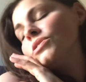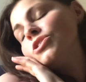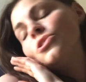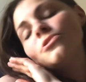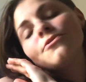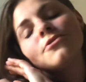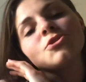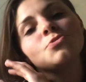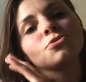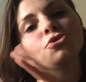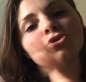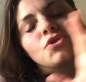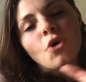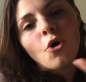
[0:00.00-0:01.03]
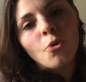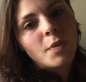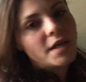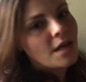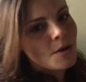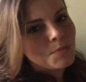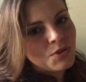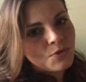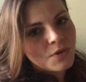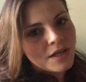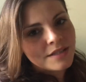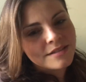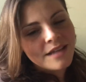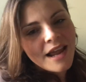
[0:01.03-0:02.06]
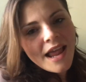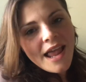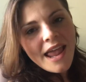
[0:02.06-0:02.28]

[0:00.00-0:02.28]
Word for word: and universe will just open up to us.